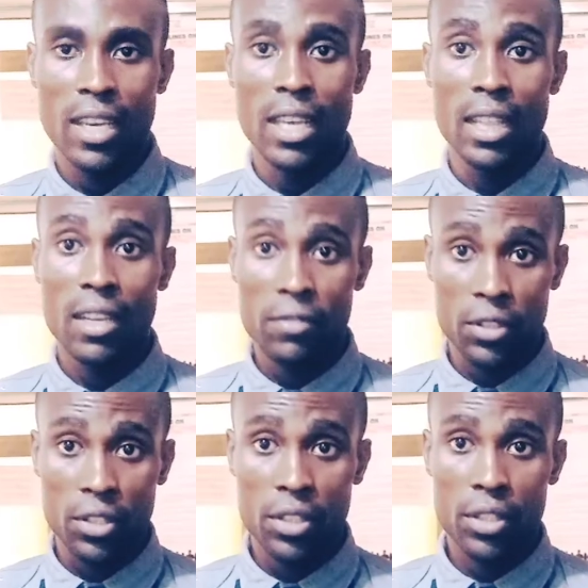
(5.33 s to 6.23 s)

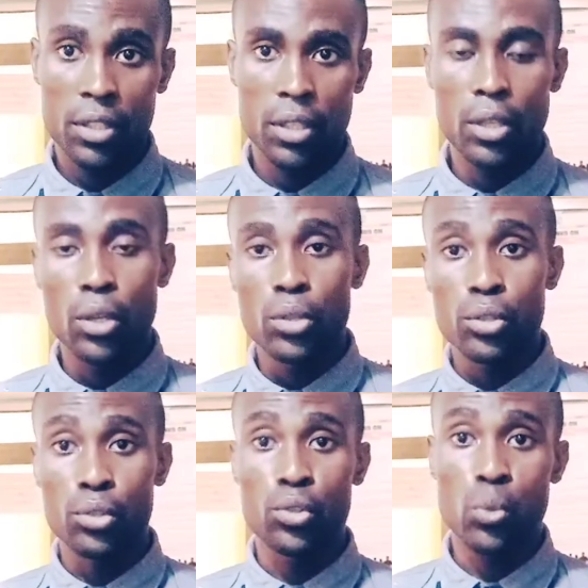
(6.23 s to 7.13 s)
11
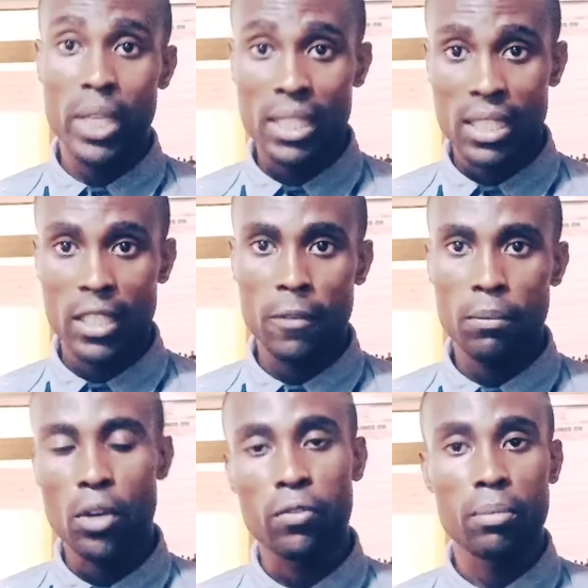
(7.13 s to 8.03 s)
to 20,
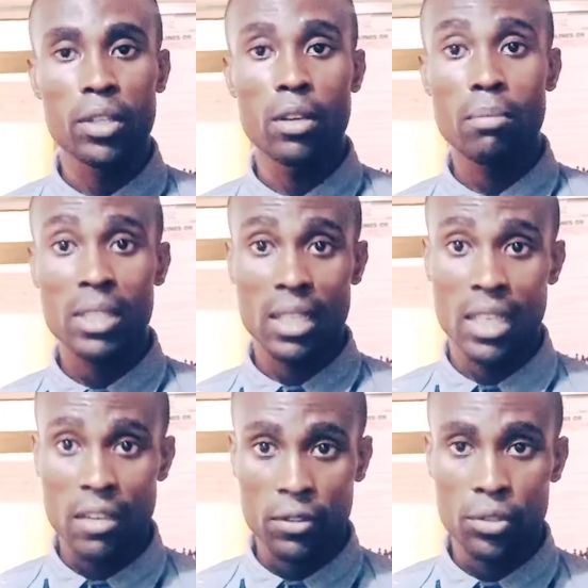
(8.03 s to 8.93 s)
or from the numbers
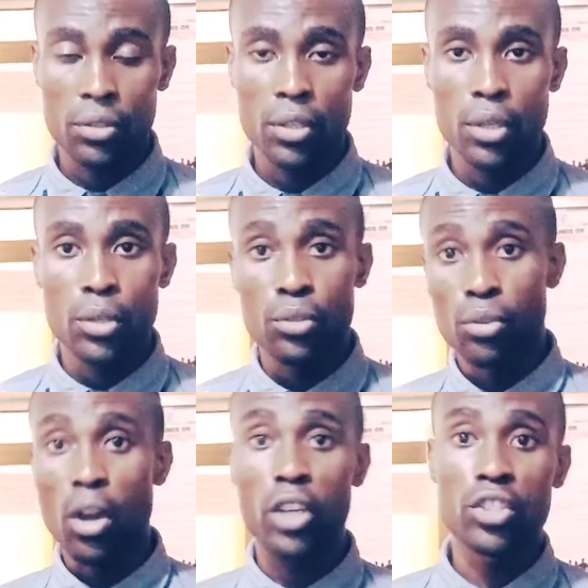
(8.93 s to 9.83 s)
11 to
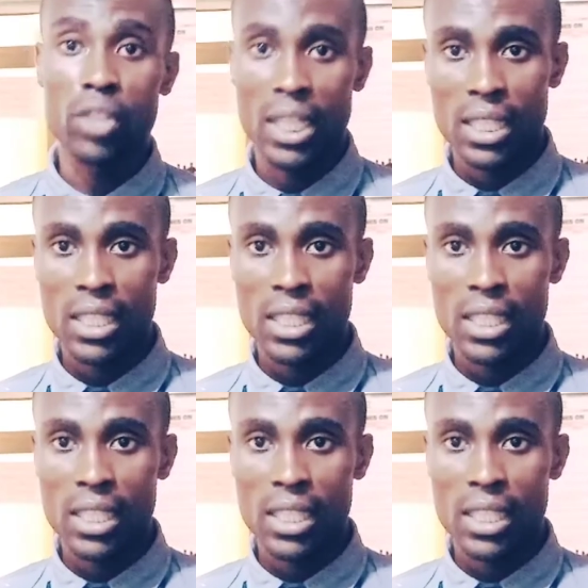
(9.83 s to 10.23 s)
100,